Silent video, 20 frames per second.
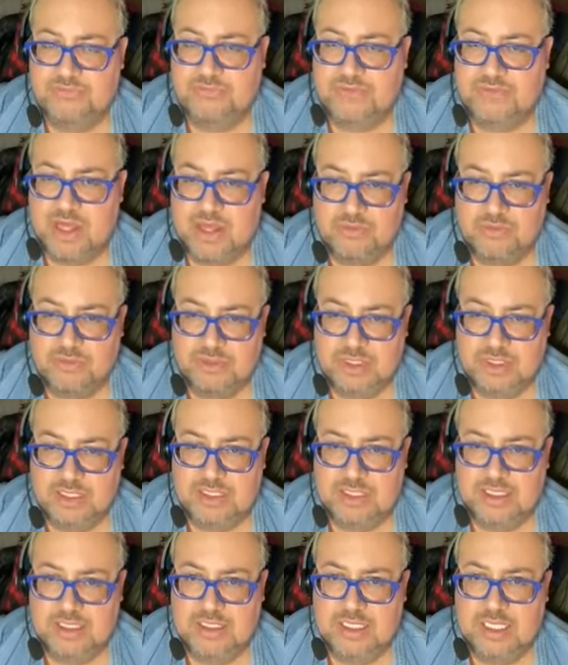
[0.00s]

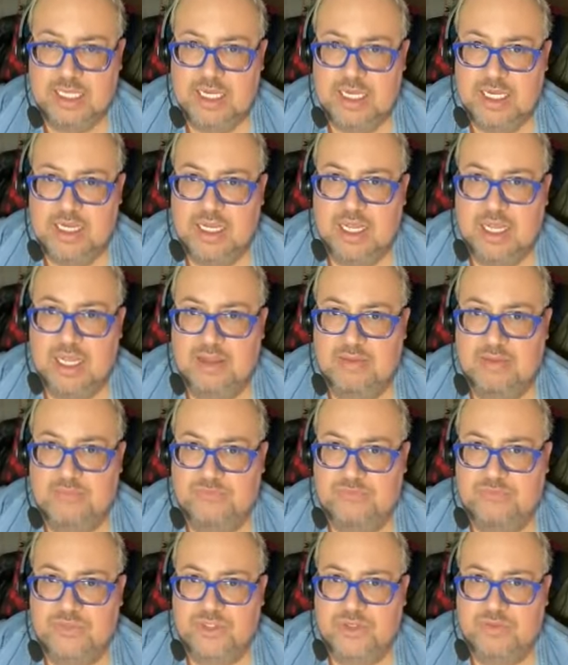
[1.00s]
fatherly,
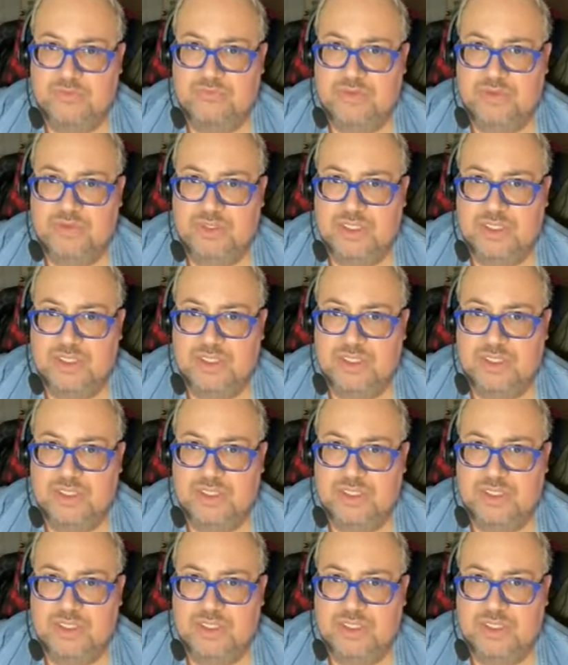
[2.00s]
um, you know,